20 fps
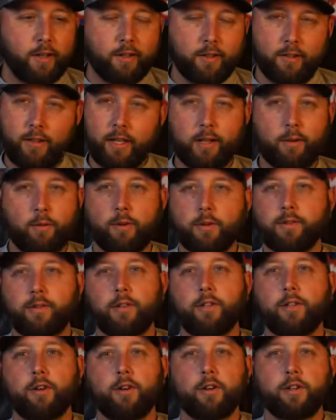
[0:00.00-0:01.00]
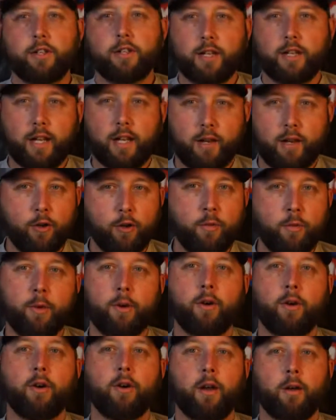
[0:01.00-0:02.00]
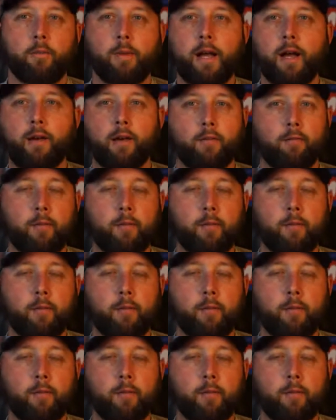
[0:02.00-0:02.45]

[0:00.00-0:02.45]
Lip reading: wants to charge an uber amount of